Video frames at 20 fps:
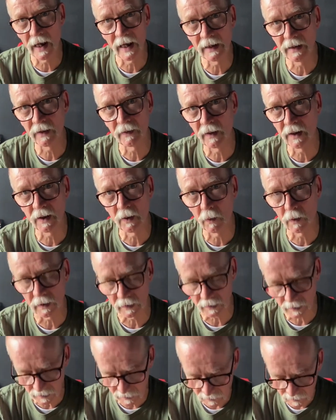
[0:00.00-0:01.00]
anything you
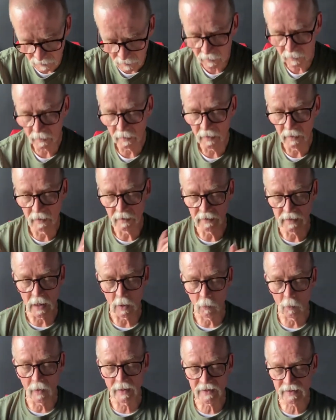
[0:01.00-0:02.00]
want.
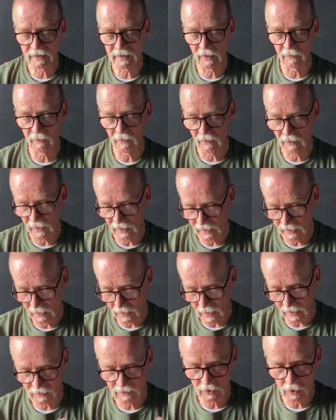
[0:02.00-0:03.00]
Now, once everything
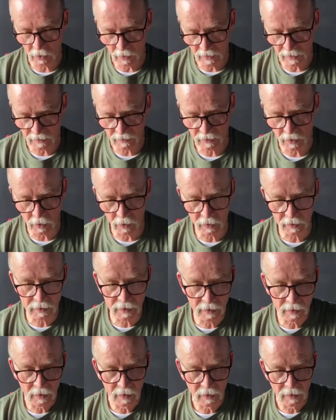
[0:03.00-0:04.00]
is cooked,
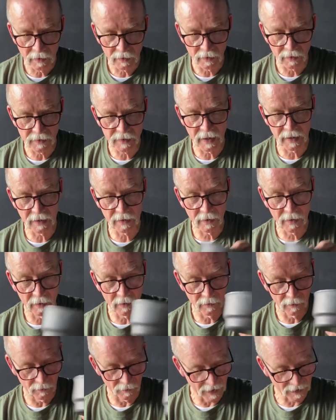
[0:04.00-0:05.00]
you take
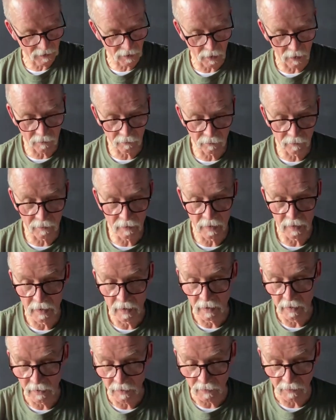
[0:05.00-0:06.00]
that off.
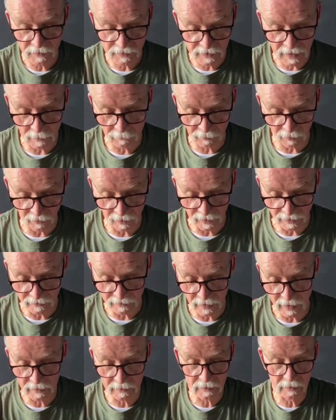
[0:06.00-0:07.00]
You separate
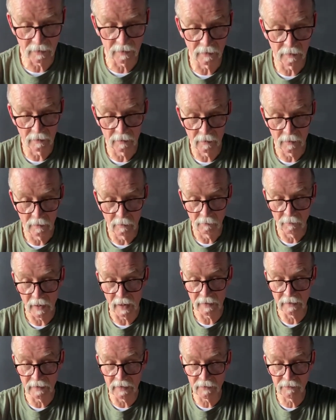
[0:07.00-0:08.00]
that by
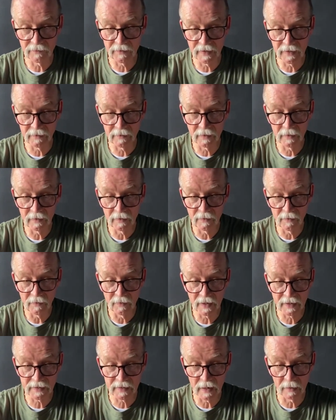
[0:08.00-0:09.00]
lifting
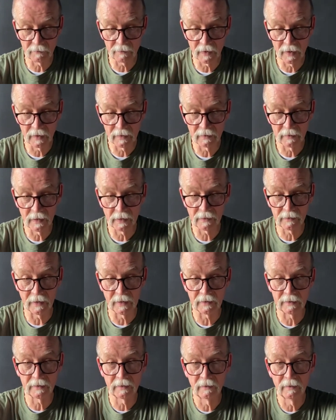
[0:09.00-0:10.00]
this up like
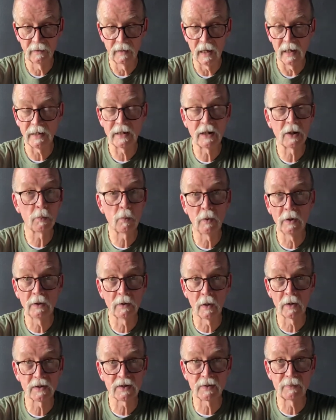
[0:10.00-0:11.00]
that, and it will
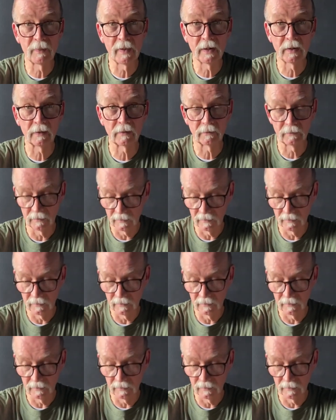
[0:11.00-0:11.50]
not spill